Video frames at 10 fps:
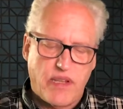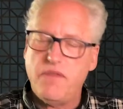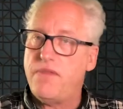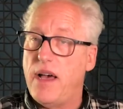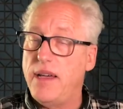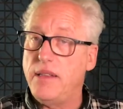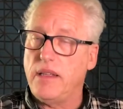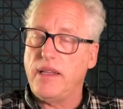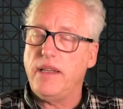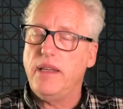and
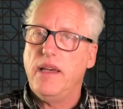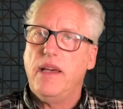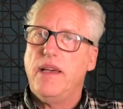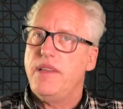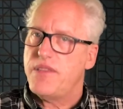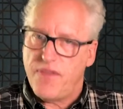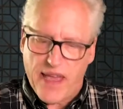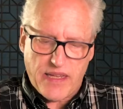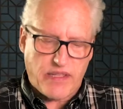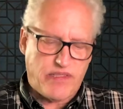finally, his
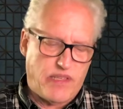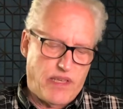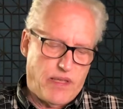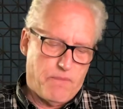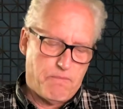fantasy.